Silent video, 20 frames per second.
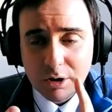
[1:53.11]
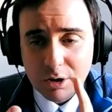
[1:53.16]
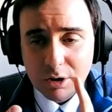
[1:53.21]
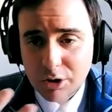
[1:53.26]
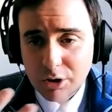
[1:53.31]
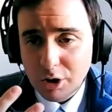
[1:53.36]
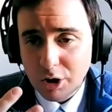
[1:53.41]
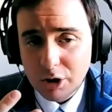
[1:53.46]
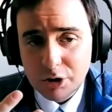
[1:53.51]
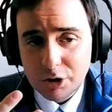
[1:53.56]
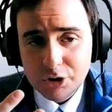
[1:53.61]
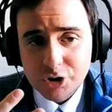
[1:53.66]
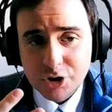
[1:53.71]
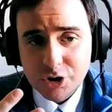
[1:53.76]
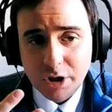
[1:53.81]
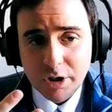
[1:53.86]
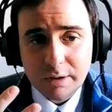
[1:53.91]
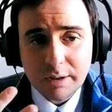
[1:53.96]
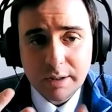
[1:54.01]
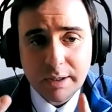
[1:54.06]

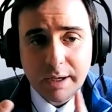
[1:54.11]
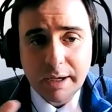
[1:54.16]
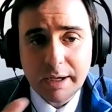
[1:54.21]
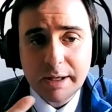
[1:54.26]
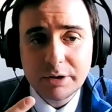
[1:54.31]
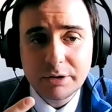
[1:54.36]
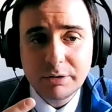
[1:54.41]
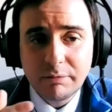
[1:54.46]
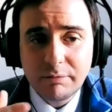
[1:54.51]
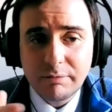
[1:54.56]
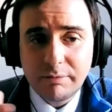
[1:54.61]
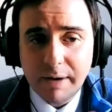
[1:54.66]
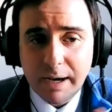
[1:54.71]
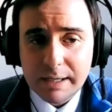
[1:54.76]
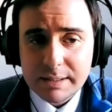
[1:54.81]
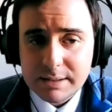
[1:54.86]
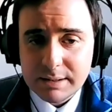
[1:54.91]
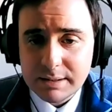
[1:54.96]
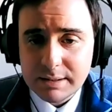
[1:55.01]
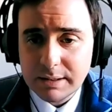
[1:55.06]
culture, and the
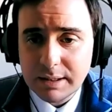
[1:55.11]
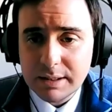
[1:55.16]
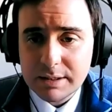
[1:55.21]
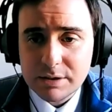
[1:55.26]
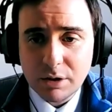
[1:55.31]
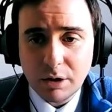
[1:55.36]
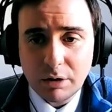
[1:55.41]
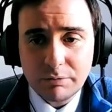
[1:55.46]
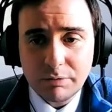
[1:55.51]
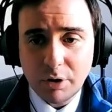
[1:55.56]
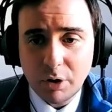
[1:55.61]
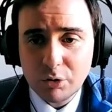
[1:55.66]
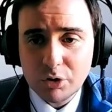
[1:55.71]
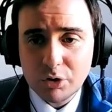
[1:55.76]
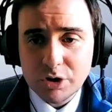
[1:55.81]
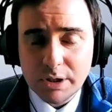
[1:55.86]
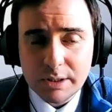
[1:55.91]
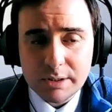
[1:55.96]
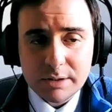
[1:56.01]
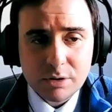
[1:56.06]
vastness of
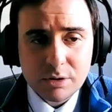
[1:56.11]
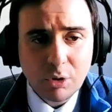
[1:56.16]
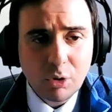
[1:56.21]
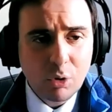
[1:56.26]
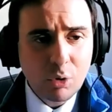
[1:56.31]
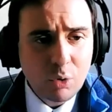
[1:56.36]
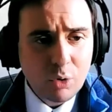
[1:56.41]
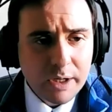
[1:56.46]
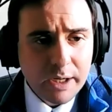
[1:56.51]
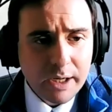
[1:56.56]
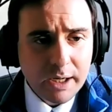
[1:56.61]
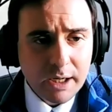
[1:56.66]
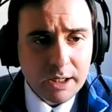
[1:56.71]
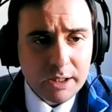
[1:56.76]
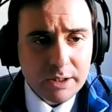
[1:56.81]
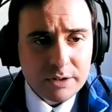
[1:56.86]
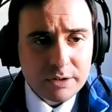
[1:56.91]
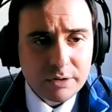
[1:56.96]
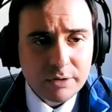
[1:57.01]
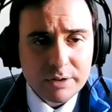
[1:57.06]
ocean. So who
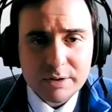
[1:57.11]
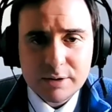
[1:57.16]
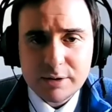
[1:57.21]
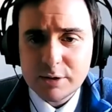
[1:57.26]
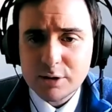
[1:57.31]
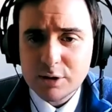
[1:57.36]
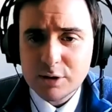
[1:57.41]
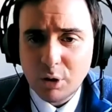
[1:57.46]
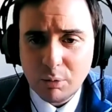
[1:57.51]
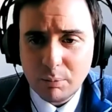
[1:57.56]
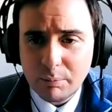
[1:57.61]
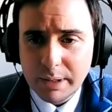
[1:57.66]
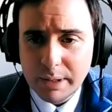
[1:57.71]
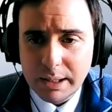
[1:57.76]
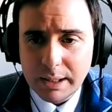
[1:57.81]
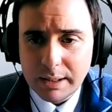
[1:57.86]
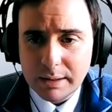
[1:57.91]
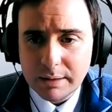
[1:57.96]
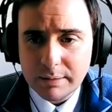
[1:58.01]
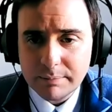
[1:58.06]
cares? No, it's so
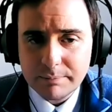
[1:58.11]
big.